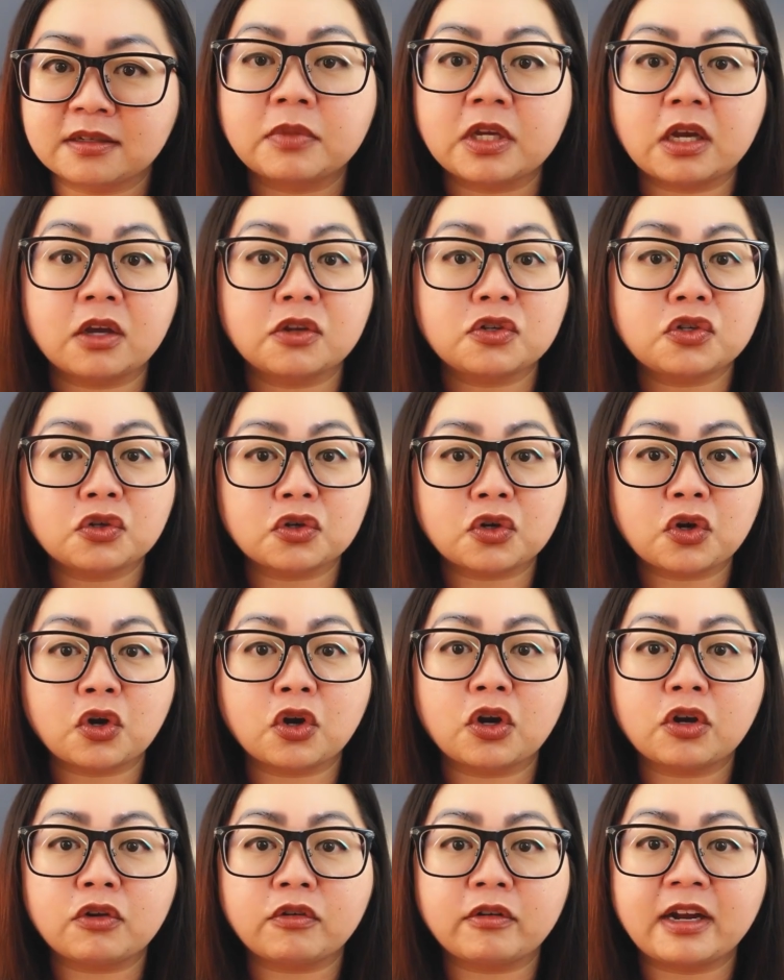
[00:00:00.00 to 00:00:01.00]
because your
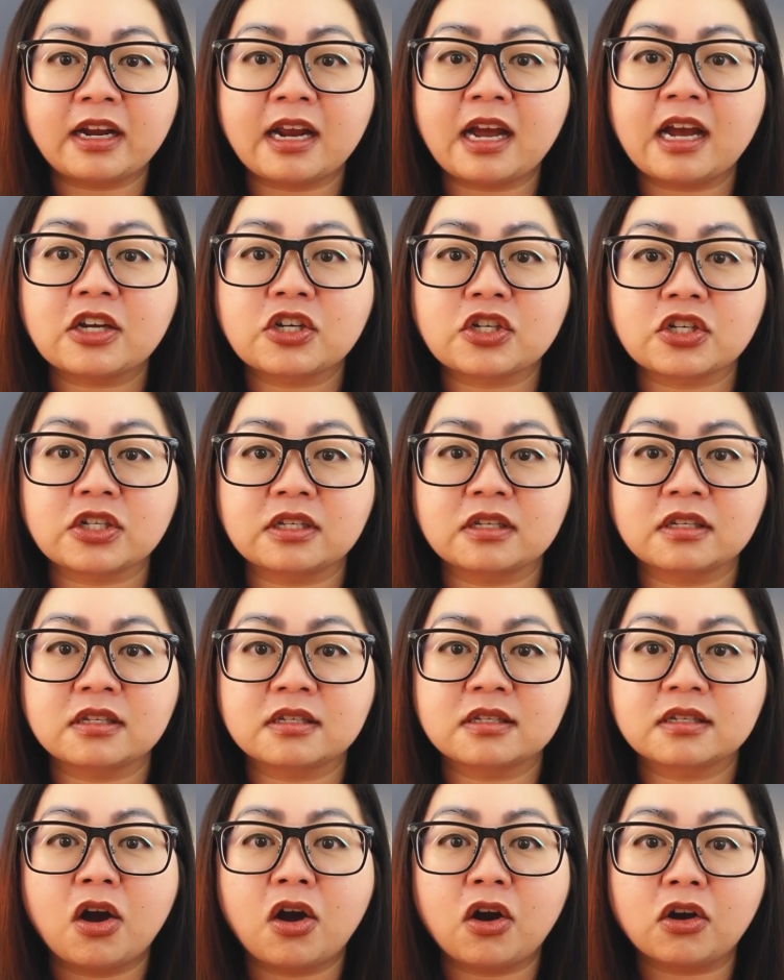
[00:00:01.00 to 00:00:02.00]
current
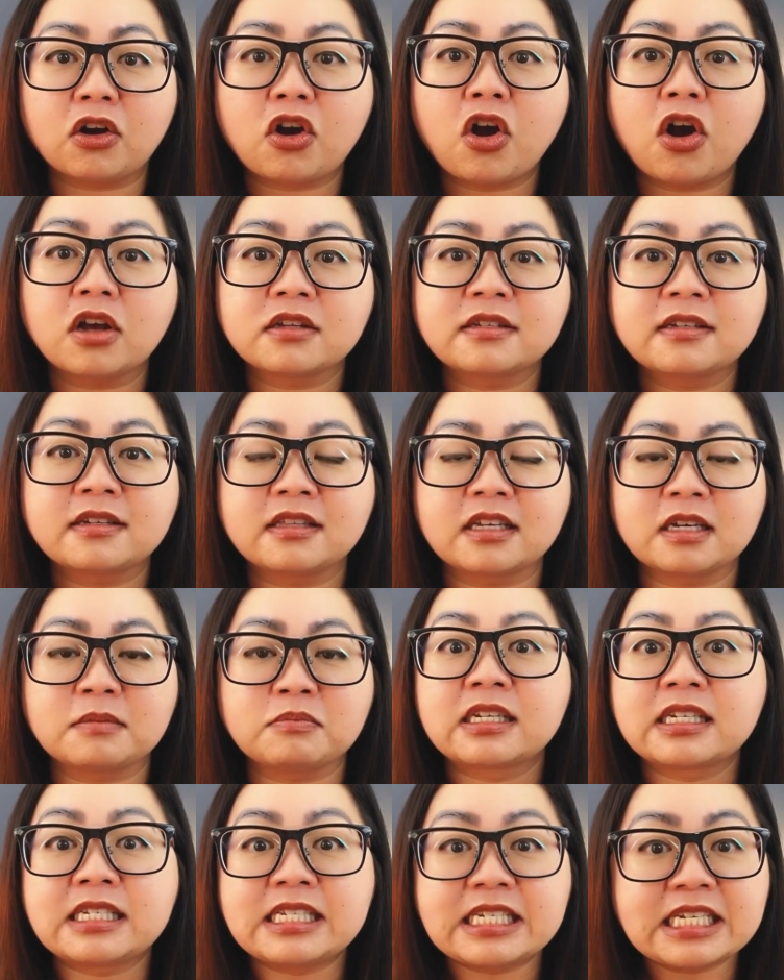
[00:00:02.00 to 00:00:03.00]
reactions are causing them
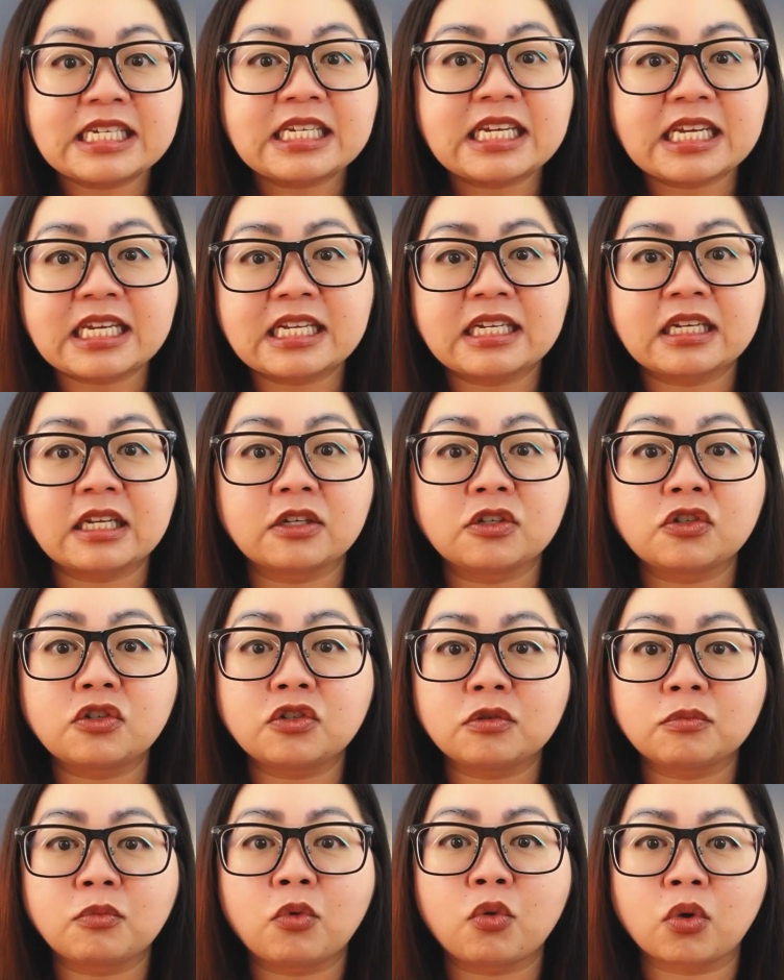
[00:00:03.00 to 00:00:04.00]
to dig in and
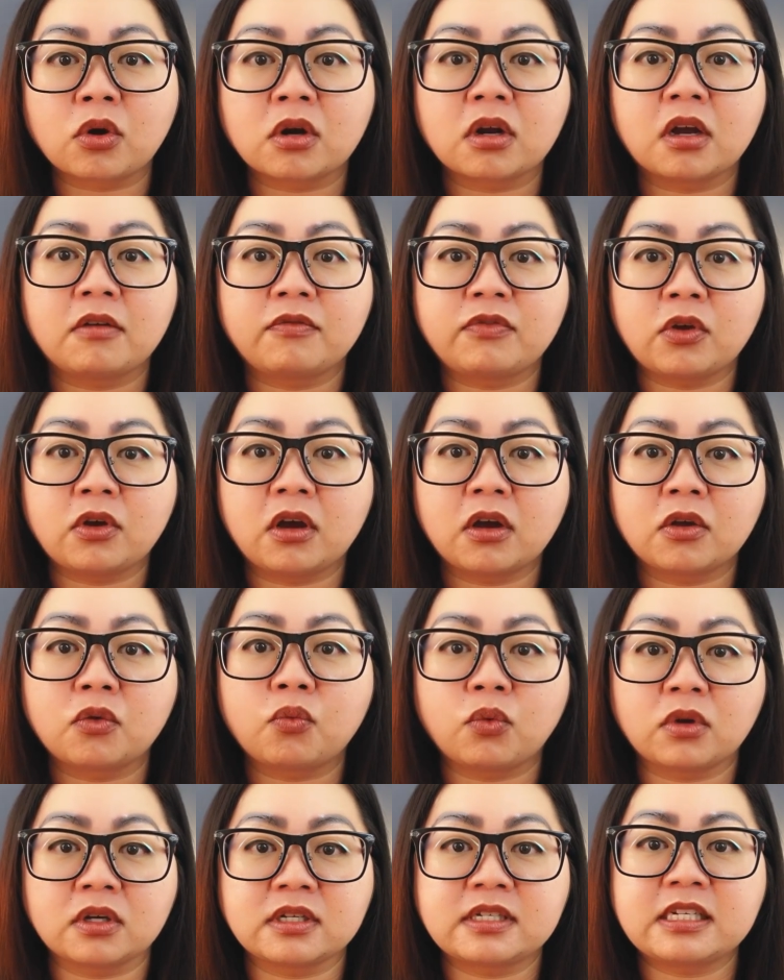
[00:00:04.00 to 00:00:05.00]
do more of the
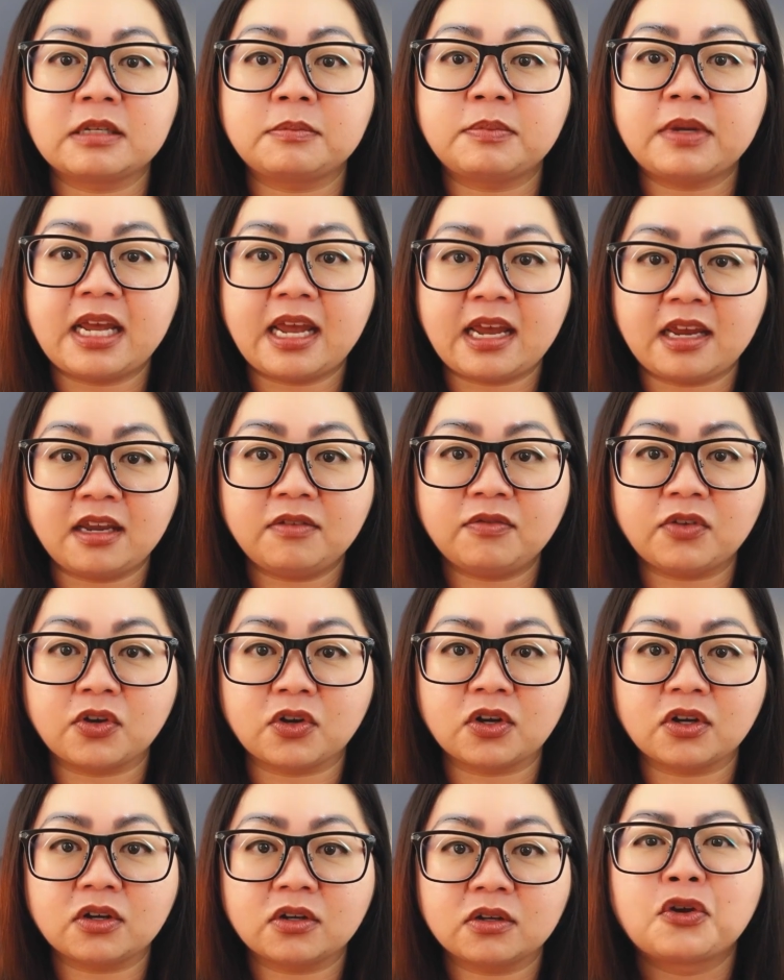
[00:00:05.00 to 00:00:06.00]
unwanted behavior.